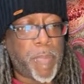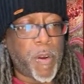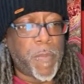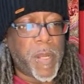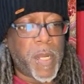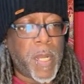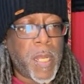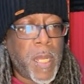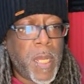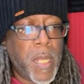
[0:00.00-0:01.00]
Bourbon.
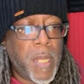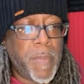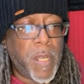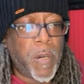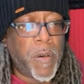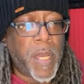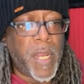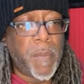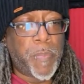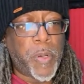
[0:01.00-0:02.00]
Let me go ahead
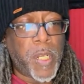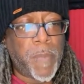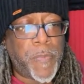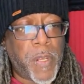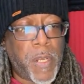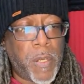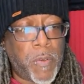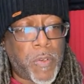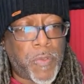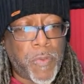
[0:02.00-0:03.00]
and pull up the
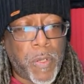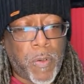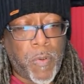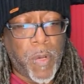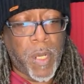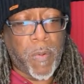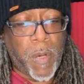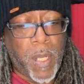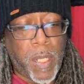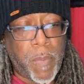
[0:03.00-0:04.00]
notes real quick
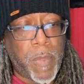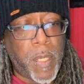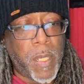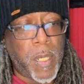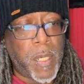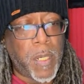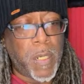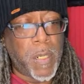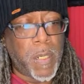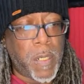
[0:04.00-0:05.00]
while I'm
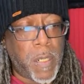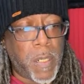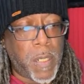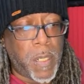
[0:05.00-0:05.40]
here.